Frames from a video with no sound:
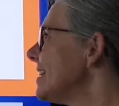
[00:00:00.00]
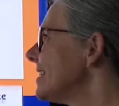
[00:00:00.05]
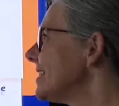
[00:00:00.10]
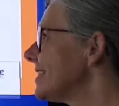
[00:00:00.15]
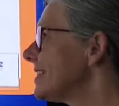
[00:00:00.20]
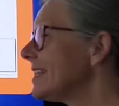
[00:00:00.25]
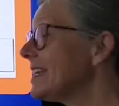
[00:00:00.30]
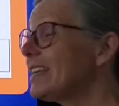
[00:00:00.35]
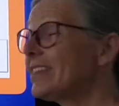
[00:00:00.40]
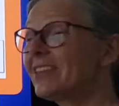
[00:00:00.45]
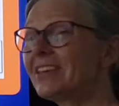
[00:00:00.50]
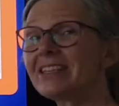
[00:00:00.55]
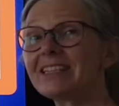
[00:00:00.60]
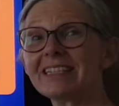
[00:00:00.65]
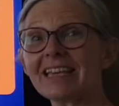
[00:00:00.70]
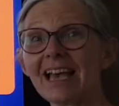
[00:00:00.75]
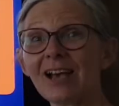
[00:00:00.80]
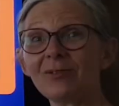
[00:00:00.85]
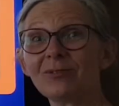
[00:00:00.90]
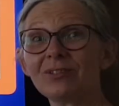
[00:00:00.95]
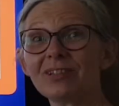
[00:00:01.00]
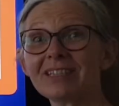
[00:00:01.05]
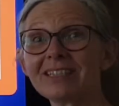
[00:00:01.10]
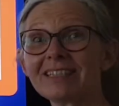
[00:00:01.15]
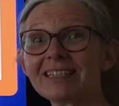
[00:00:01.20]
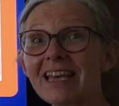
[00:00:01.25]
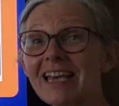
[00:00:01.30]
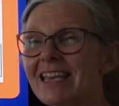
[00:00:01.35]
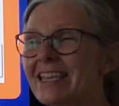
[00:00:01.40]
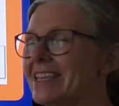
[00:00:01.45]
Slither down the
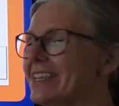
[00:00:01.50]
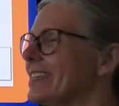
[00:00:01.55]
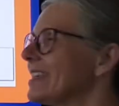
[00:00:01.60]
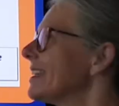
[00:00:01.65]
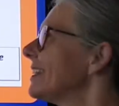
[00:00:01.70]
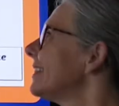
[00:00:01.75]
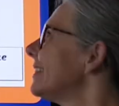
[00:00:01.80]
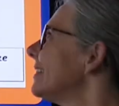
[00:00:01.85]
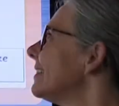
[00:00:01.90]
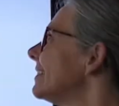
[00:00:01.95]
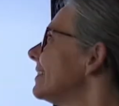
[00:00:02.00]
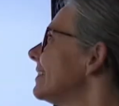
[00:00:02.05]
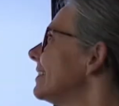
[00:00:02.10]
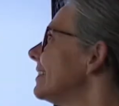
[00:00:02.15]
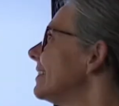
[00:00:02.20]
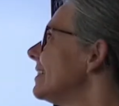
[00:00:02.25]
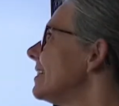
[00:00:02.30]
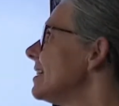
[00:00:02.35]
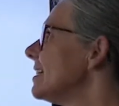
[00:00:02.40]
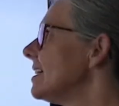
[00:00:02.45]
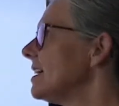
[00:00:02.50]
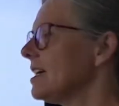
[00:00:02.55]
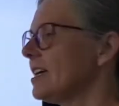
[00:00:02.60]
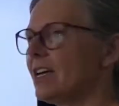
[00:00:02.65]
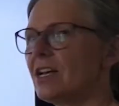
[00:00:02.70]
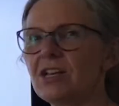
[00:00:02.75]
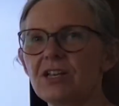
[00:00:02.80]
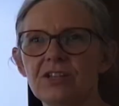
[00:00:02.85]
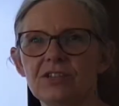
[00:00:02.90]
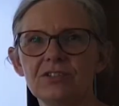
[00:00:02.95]
snake.
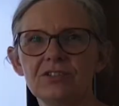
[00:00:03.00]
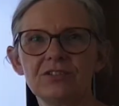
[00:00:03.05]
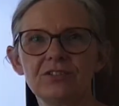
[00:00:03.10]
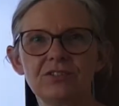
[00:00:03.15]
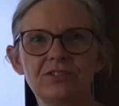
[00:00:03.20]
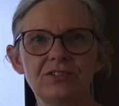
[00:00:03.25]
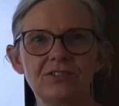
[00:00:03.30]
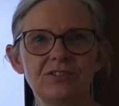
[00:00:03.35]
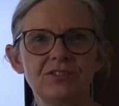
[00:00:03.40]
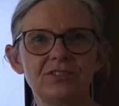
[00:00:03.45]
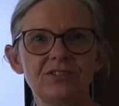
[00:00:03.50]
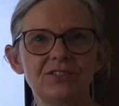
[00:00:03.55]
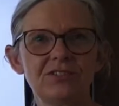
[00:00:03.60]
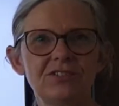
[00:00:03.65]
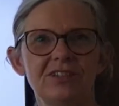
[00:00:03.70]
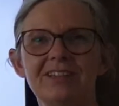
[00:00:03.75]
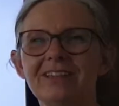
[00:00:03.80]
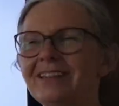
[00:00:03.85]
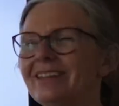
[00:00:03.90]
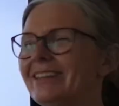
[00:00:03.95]
Z.